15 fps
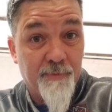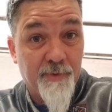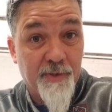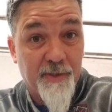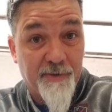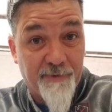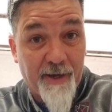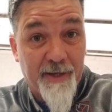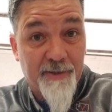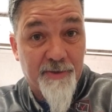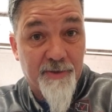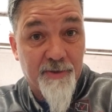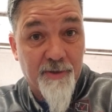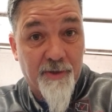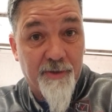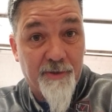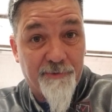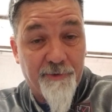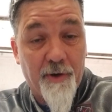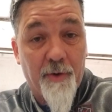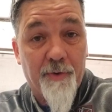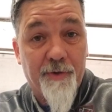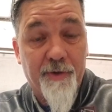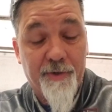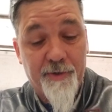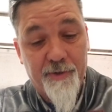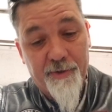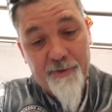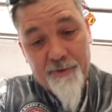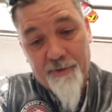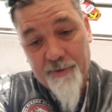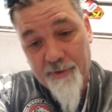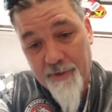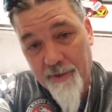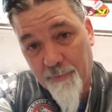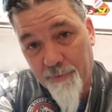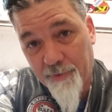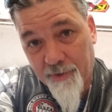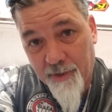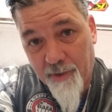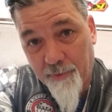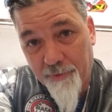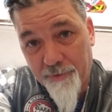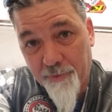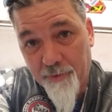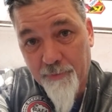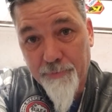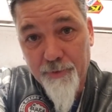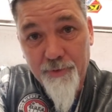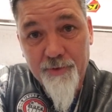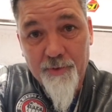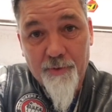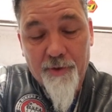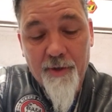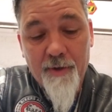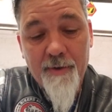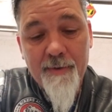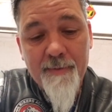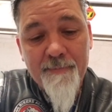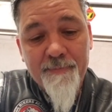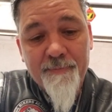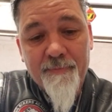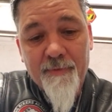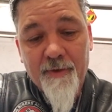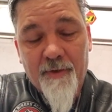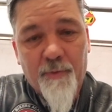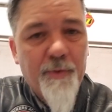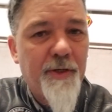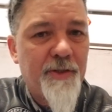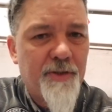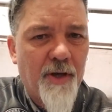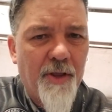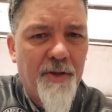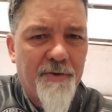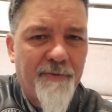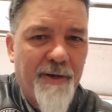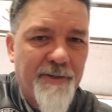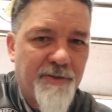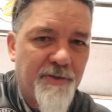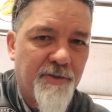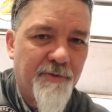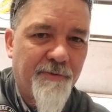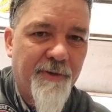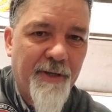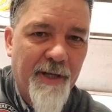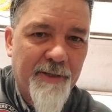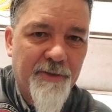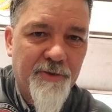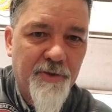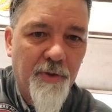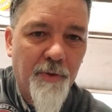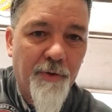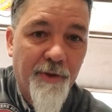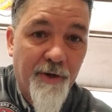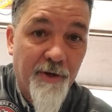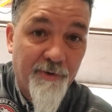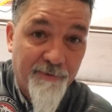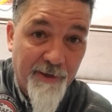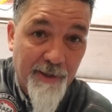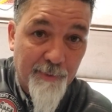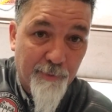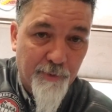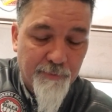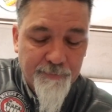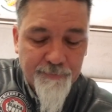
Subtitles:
device on your phone, and when you're going through your Bluetooth, reads all the devices you've connected to or that are available.